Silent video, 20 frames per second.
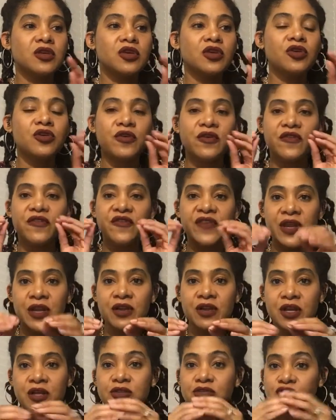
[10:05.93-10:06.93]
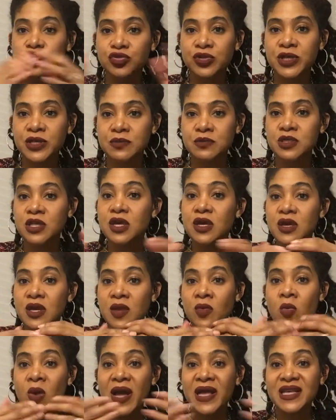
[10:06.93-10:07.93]
your fingernails trimmed.
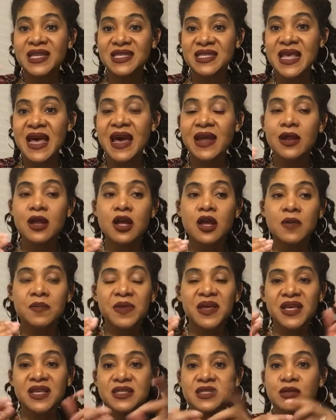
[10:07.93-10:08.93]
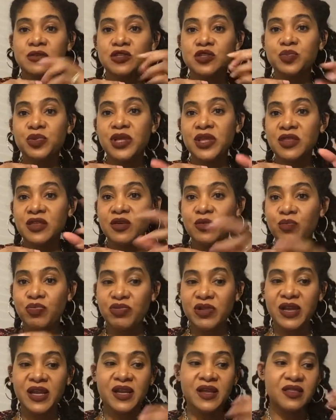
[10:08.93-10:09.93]
And why is that? Because they'll split, they'll
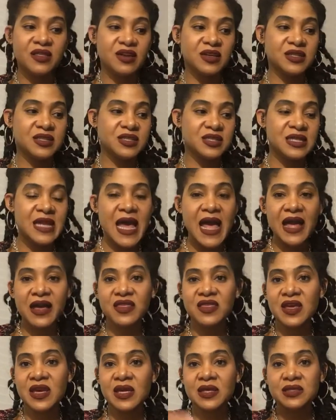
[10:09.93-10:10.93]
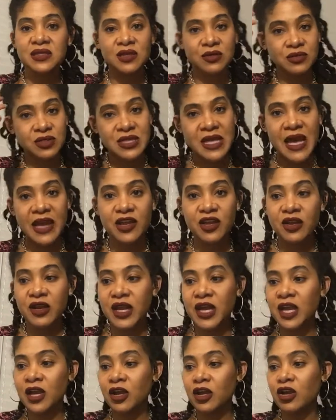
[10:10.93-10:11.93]
break, they snag things, they'll snag your
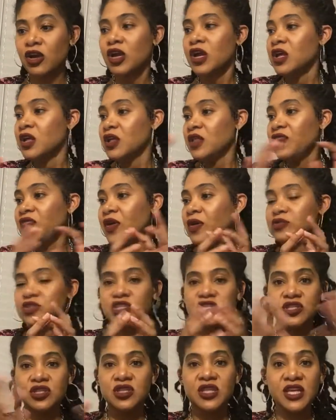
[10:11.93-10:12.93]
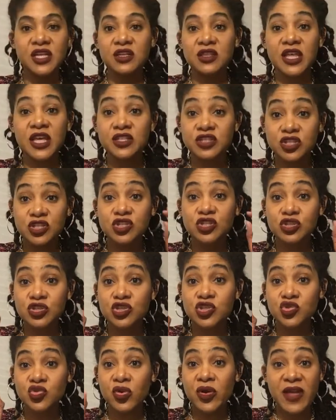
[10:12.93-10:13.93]
hair, they'll just, they just
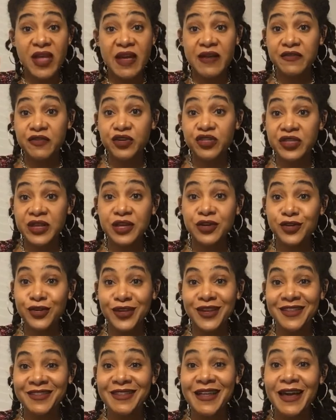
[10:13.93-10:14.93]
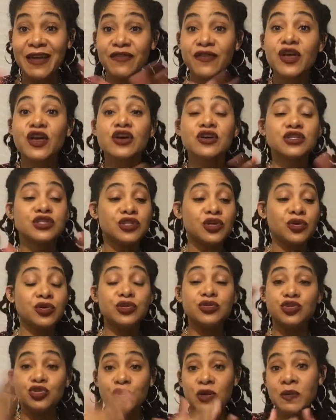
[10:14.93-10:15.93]
destroy everything good in life. So
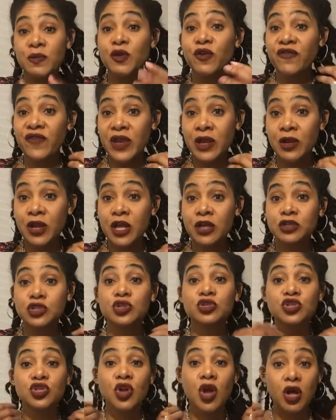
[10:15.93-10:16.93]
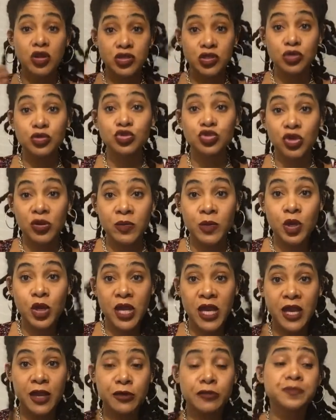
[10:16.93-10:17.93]
you trim your fingernails, you should also trim your
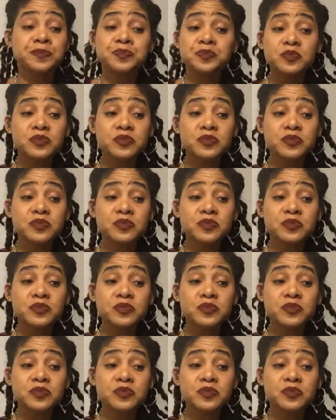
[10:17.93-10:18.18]
hair.